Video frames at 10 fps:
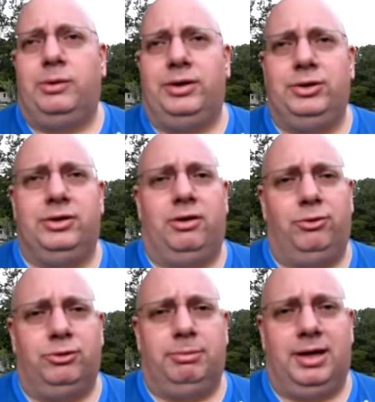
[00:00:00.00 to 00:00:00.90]
Well, you could
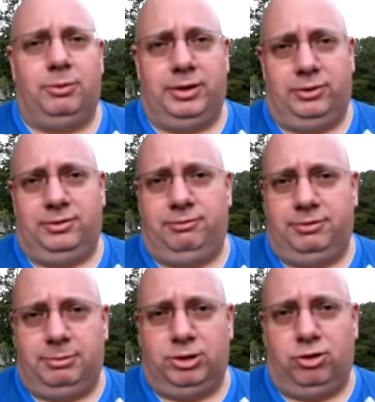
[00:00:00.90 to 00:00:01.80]
also buy one of those
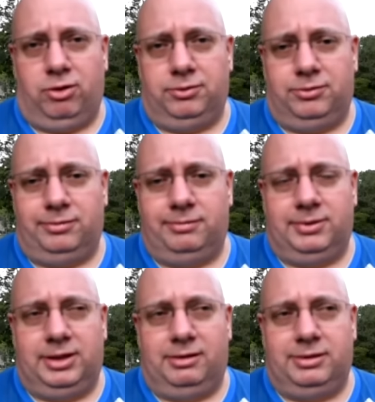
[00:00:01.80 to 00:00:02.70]
amphibic cars.
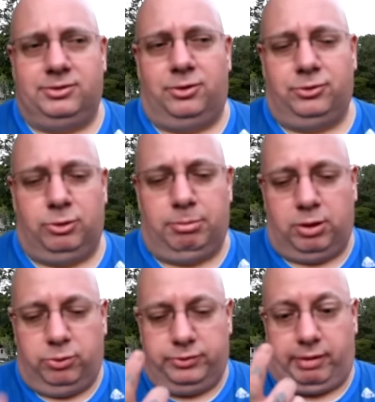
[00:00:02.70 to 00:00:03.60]
You know, it's also a
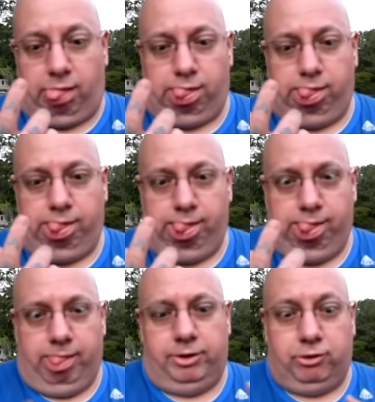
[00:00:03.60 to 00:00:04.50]
boat.
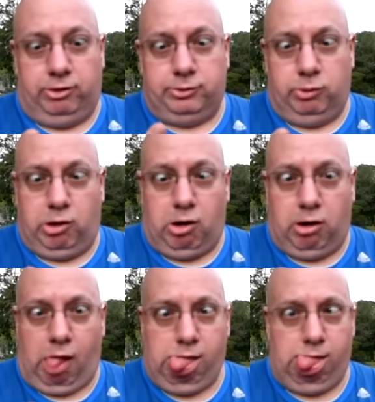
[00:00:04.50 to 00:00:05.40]
It's also a
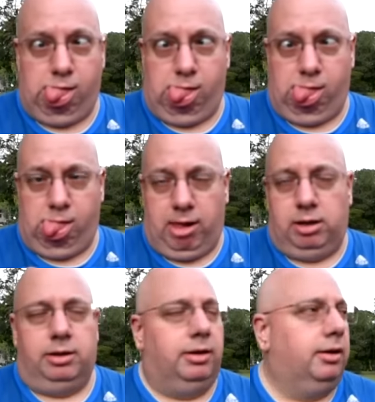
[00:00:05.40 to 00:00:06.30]
car.
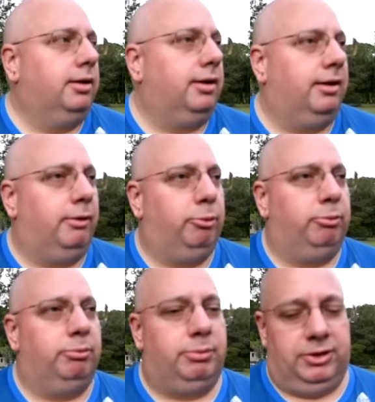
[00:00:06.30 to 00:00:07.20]

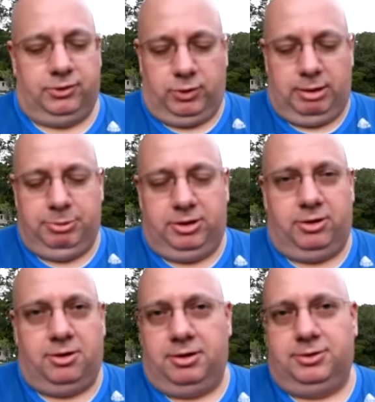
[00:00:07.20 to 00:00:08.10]
Um, but it's a crappy
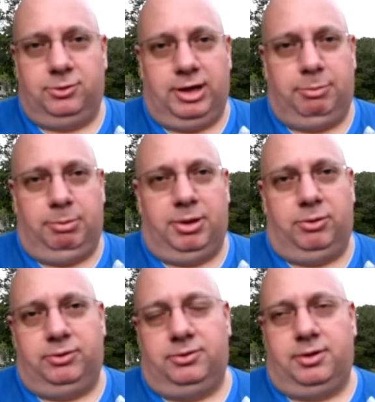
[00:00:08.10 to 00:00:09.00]
car and it's a crappy
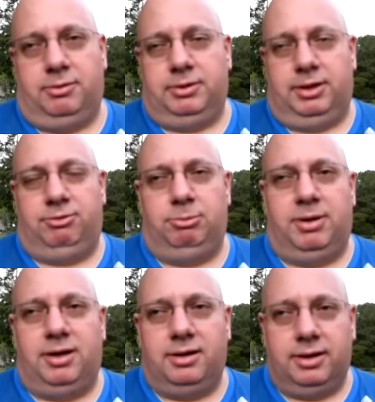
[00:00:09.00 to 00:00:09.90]
boat. So if you
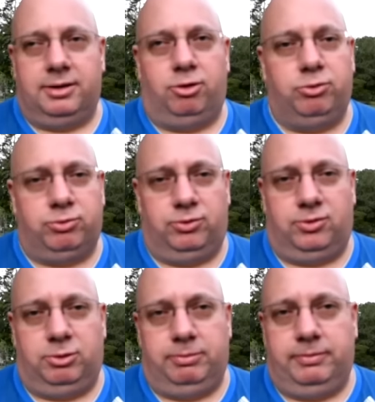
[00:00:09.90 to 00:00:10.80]
buy an ultra
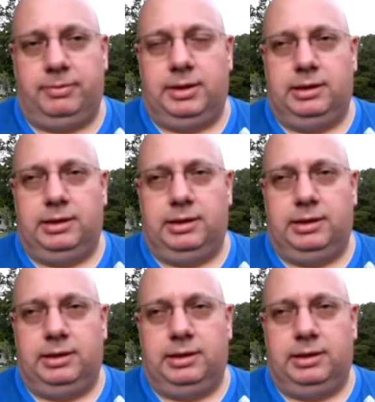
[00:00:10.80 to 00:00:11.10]
zoom,